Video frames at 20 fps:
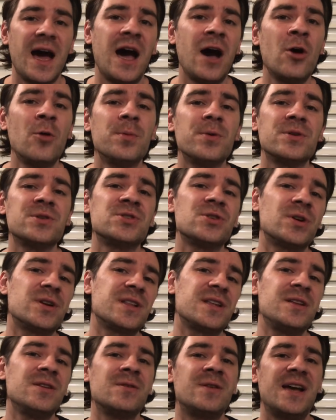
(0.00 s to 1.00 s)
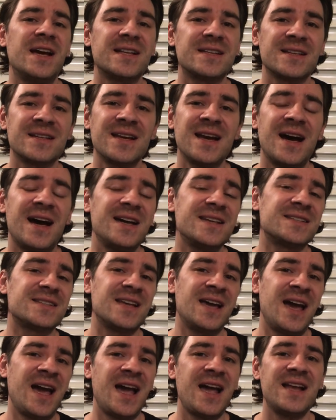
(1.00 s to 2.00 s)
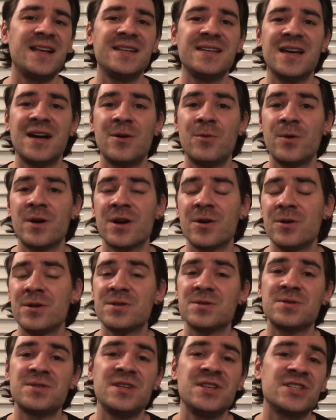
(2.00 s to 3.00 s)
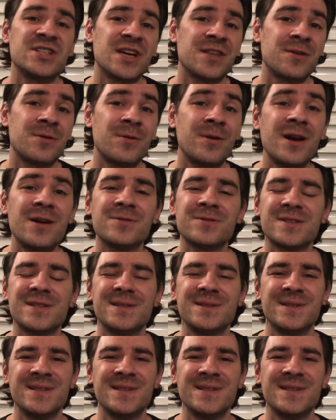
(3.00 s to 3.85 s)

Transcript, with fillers: I hope you enjoyed it and you liked it, guys, and uh, we're going to see each other around.